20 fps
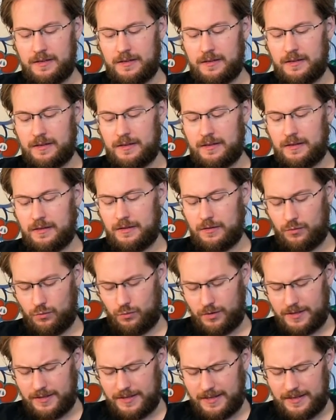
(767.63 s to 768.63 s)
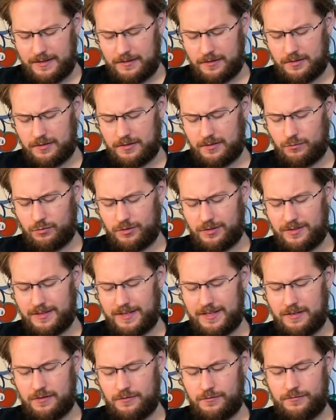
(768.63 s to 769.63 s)
What else was
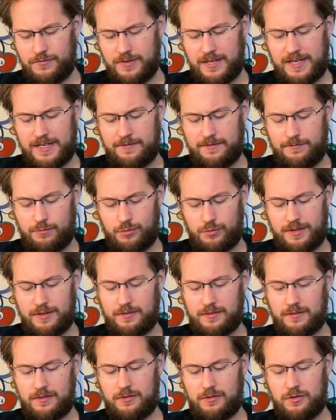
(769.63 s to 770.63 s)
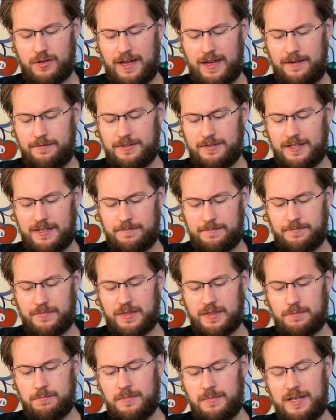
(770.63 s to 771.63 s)
innovative with? You have the
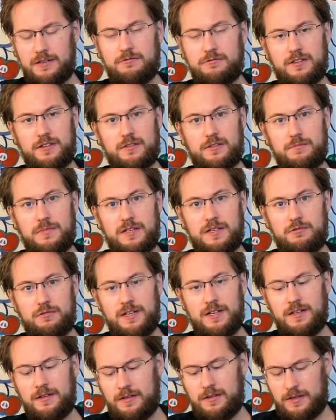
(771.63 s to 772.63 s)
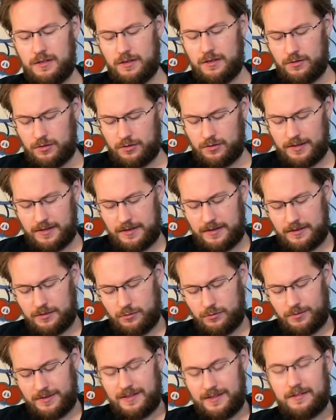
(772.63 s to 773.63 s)
matrix metering. You can
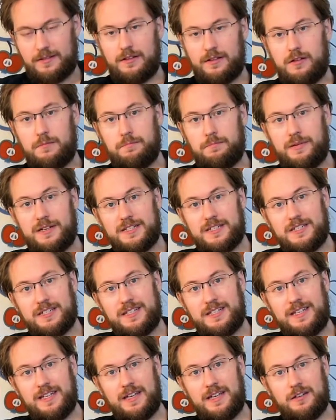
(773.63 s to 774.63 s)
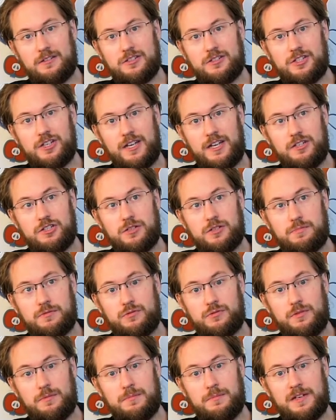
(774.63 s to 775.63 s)
actually, with this little button here, change it
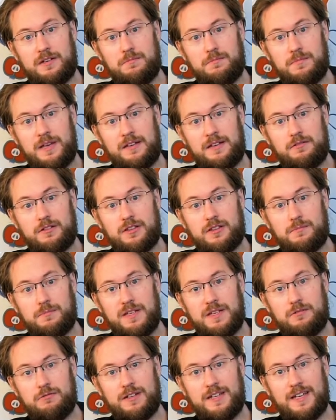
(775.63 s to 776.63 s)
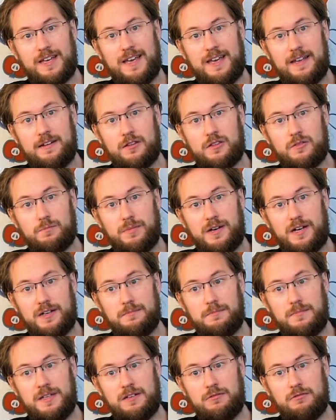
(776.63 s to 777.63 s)
between matrix metering and
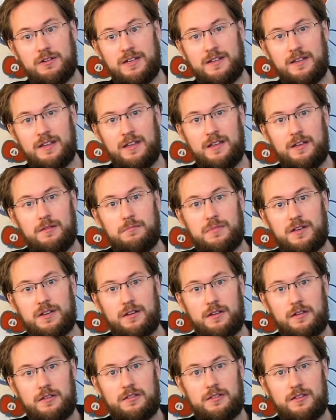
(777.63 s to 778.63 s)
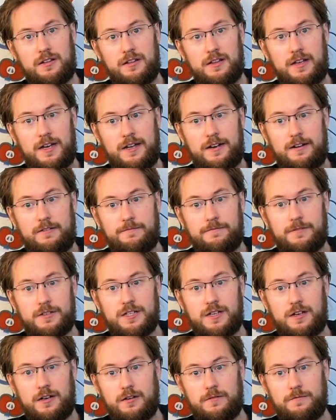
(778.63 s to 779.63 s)
spot metering, because a lot of
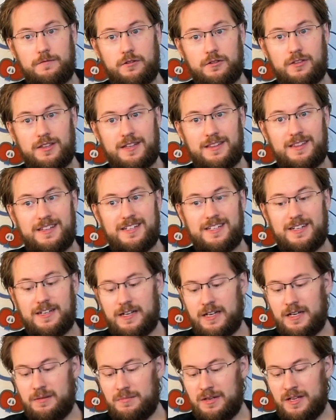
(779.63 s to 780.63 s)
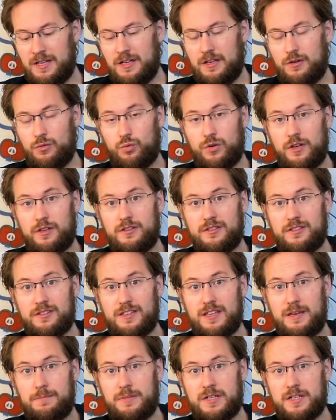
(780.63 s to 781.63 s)
photographers at the time were
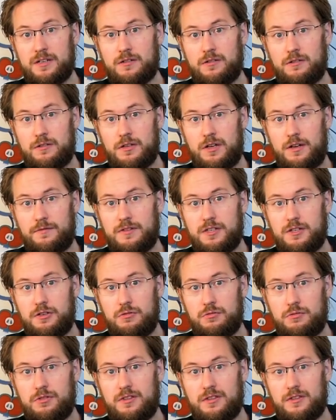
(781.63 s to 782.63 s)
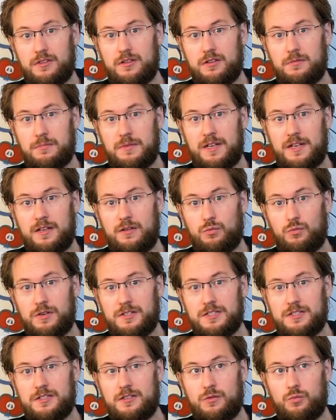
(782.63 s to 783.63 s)
skeptical of the new system and they
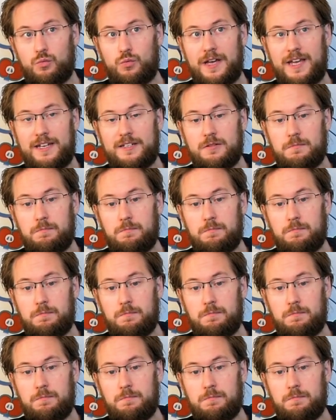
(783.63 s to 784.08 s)
wanted a way to